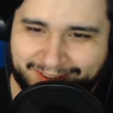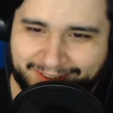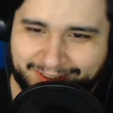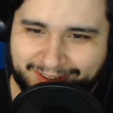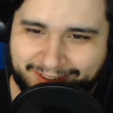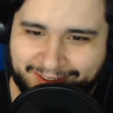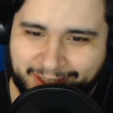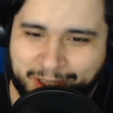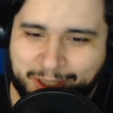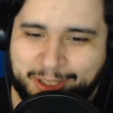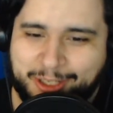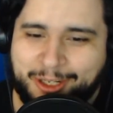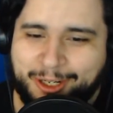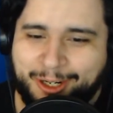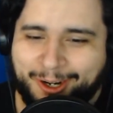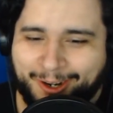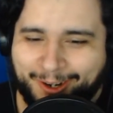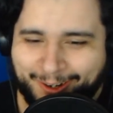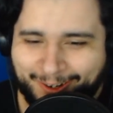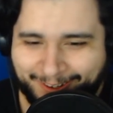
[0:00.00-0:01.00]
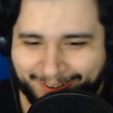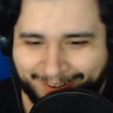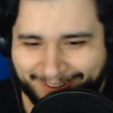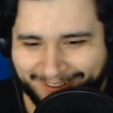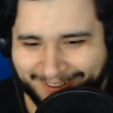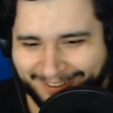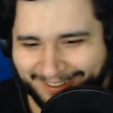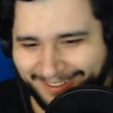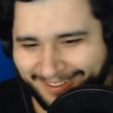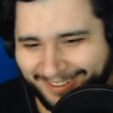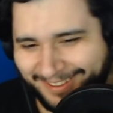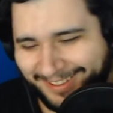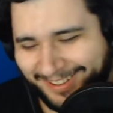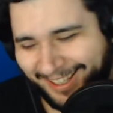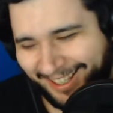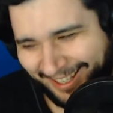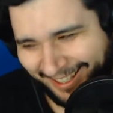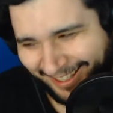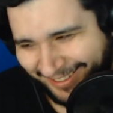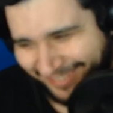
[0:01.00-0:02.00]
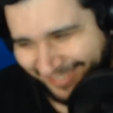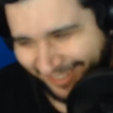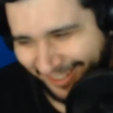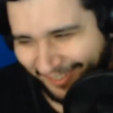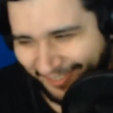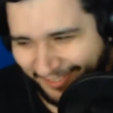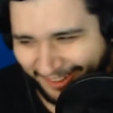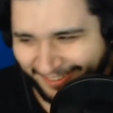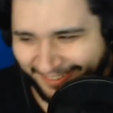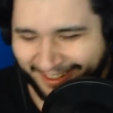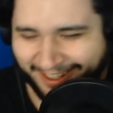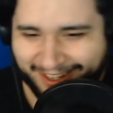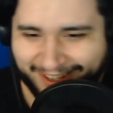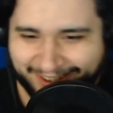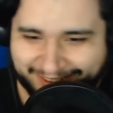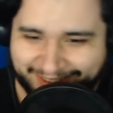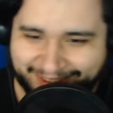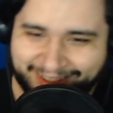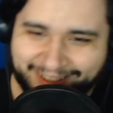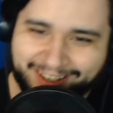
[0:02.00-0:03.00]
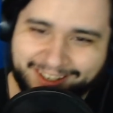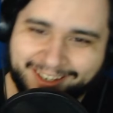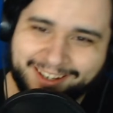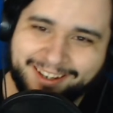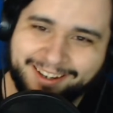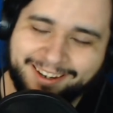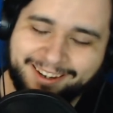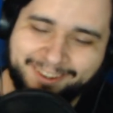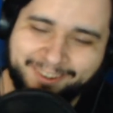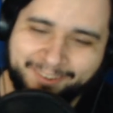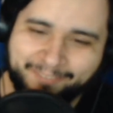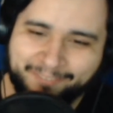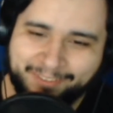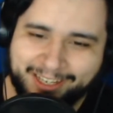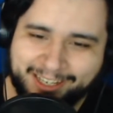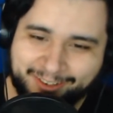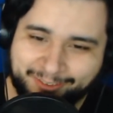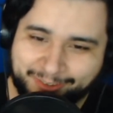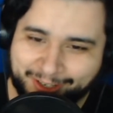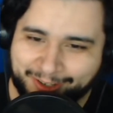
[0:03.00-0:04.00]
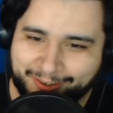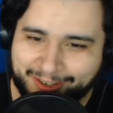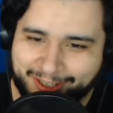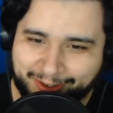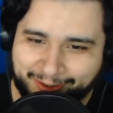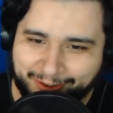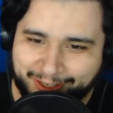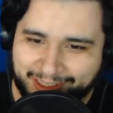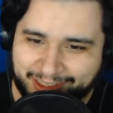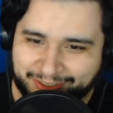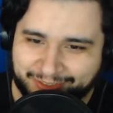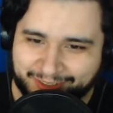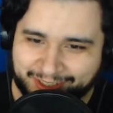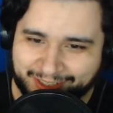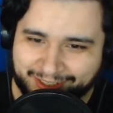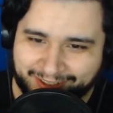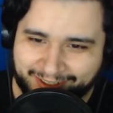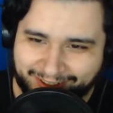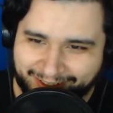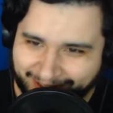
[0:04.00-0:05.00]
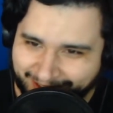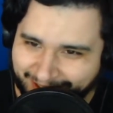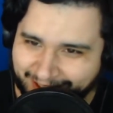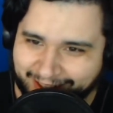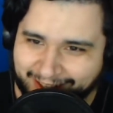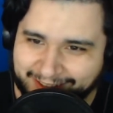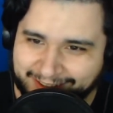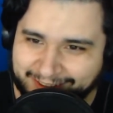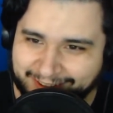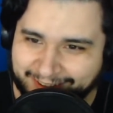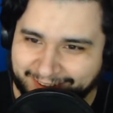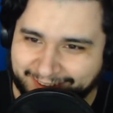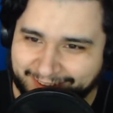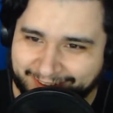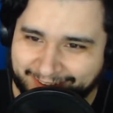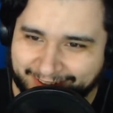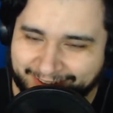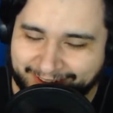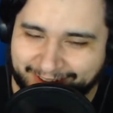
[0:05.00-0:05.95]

A girl. Damn you, Takashi. Oh man, what a great arrangement. Alright, I like this.